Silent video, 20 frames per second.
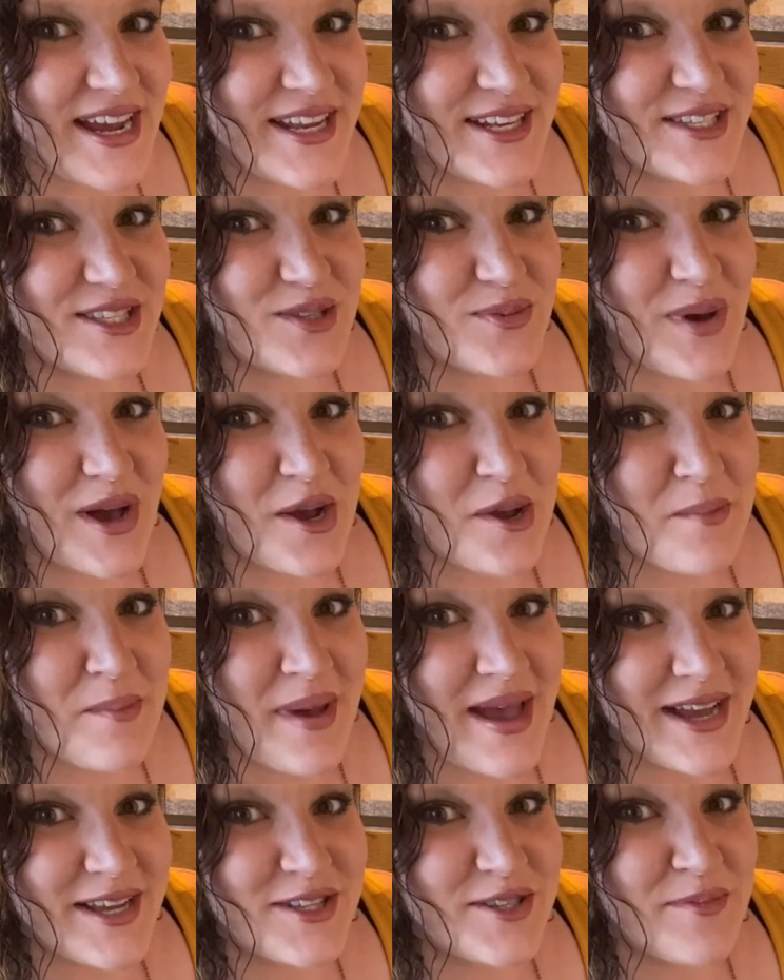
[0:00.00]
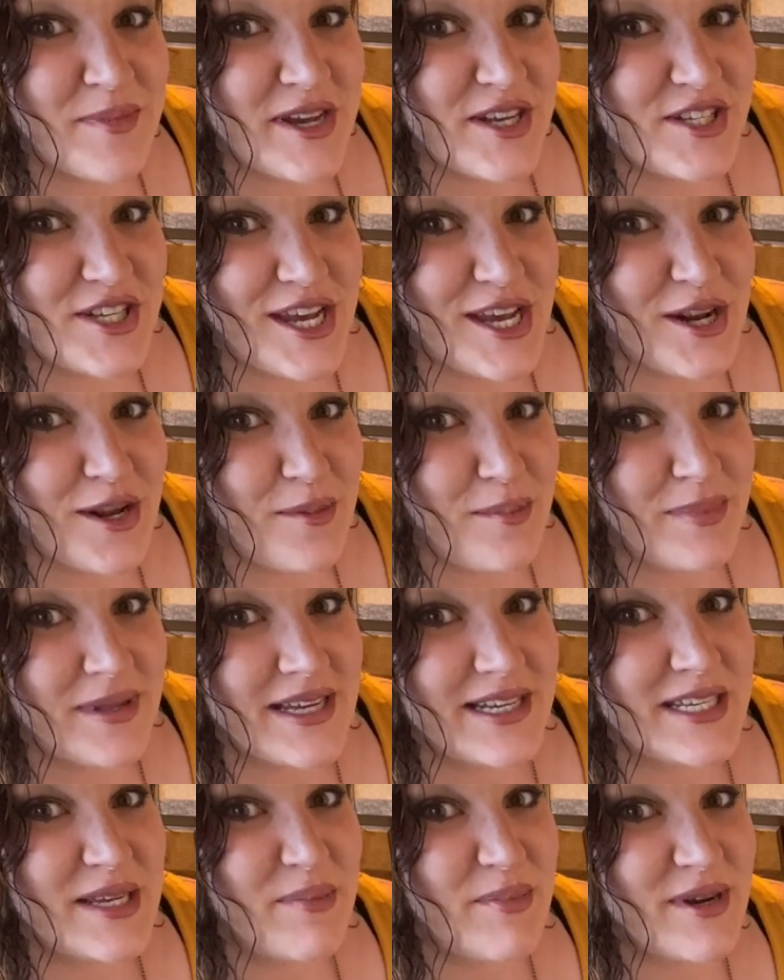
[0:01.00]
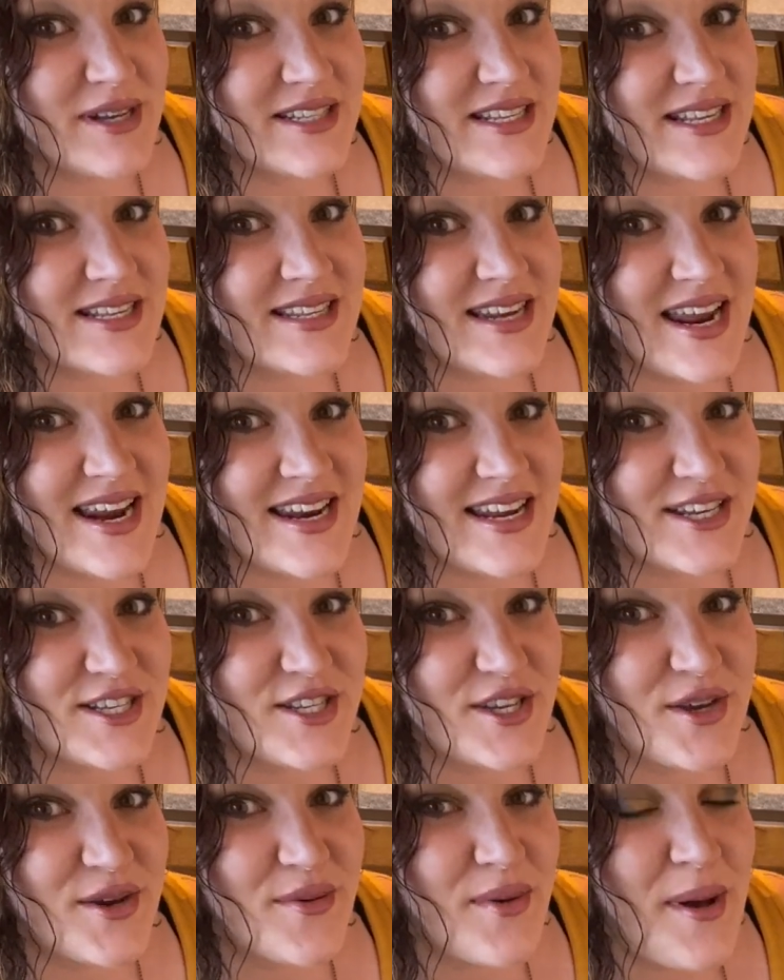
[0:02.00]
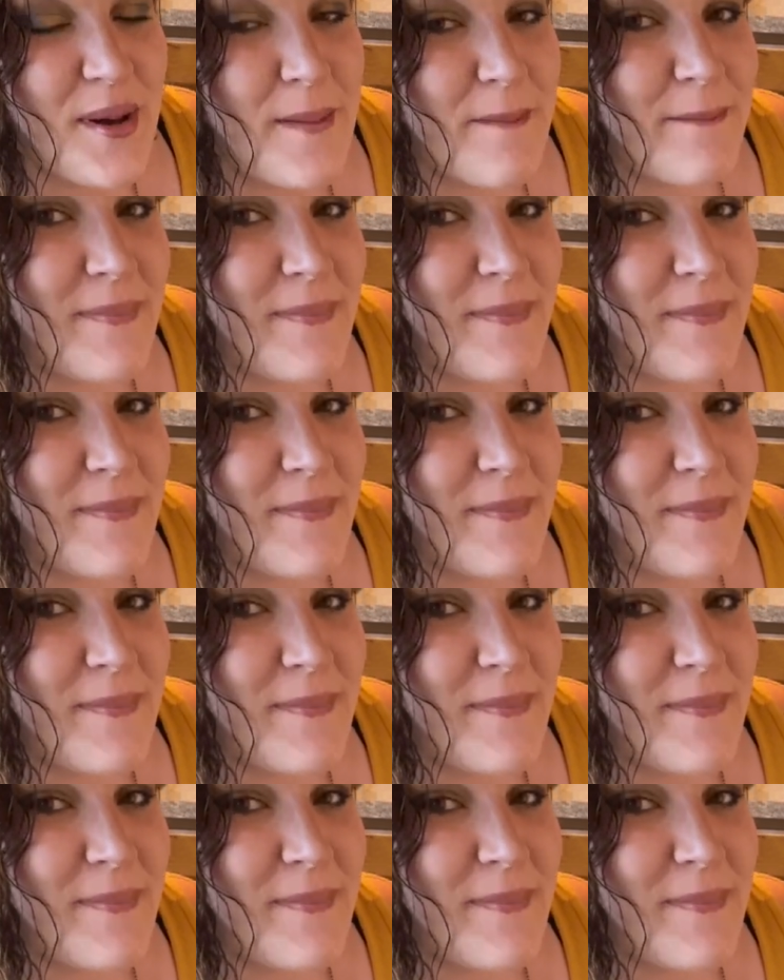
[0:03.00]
friends, welcome back to my channel, Planty Princess 92.